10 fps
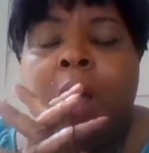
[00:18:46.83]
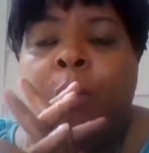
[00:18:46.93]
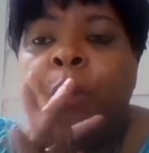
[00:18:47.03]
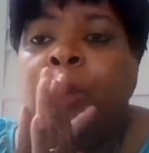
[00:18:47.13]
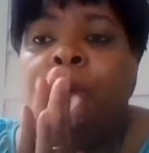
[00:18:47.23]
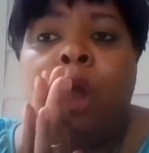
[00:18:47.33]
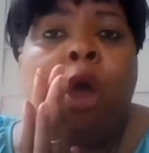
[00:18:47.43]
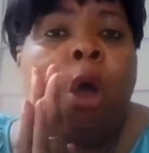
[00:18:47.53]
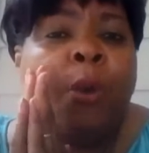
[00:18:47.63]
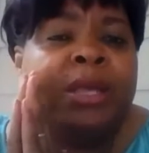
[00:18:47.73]
We would
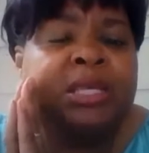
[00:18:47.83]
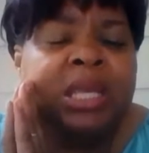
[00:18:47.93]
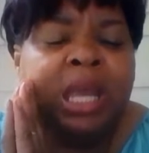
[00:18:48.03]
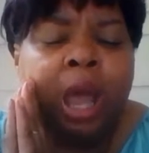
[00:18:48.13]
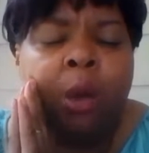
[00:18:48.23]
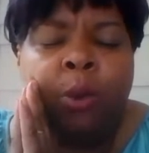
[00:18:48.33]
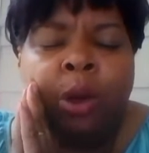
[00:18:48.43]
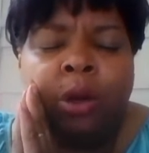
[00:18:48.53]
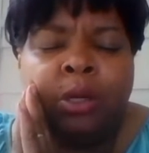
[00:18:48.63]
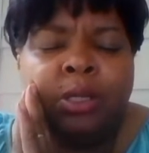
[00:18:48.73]
always sing our
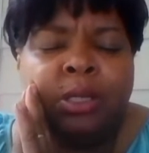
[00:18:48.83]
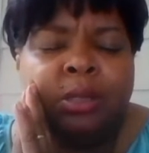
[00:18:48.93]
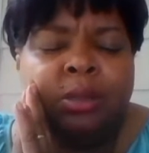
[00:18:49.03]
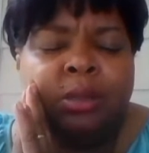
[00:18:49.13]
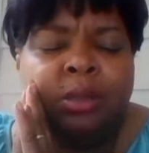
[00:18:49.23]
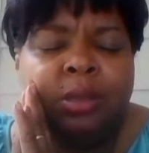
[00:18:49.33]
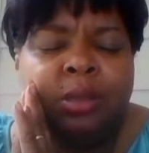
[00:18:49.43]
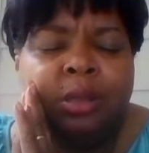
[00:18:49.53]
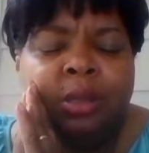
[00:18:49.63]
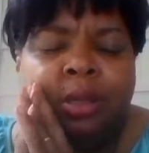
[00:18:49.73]
words.
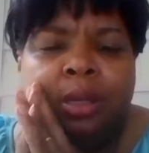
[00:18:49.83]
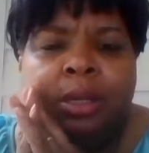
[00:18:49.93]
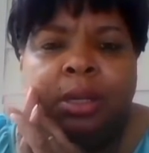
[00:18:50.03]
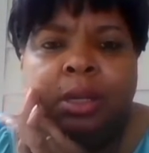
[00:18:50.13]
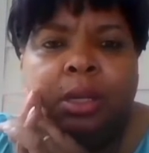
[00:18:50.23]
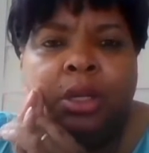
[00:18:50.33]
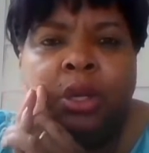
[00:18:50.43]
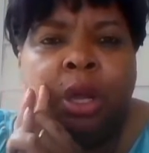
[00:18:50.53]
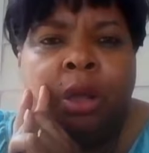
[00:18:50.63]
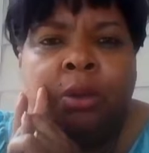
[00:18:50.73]

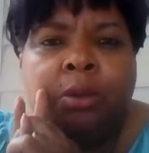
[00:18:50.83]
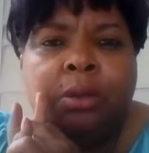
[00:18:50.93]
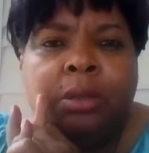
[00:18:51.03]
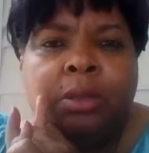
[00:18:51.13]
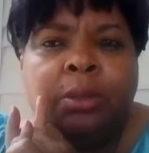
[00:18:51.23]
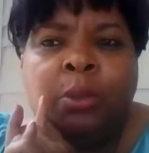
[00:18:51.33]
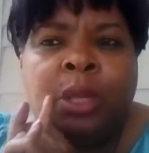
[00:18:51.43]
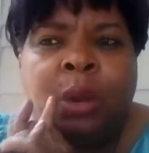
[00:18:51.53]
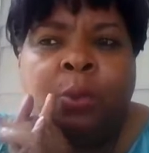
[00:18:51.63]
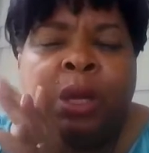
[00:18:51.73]

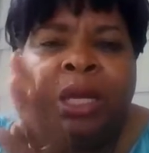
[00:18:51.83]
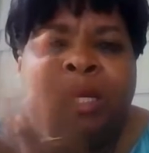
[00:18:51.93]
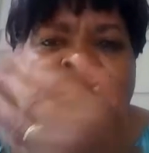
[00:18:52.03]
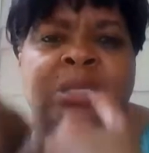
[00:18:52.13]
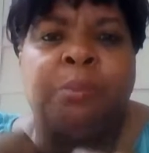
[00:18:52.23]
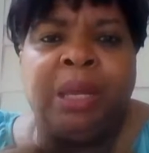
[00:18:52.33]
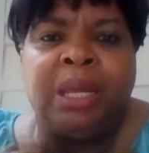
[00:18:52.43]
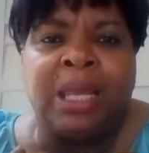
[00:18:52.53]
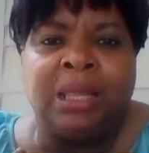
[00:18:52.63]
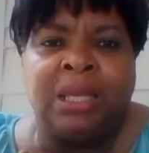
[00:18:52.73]
That we didn't speak
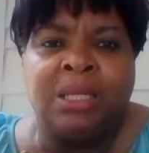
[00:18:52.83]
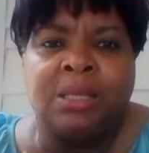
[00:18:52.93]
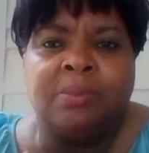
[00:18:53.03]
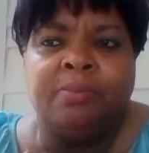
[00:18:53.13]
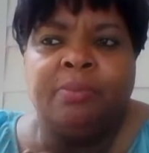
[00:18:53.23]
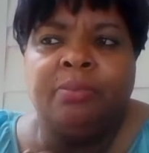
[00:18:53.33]
like this.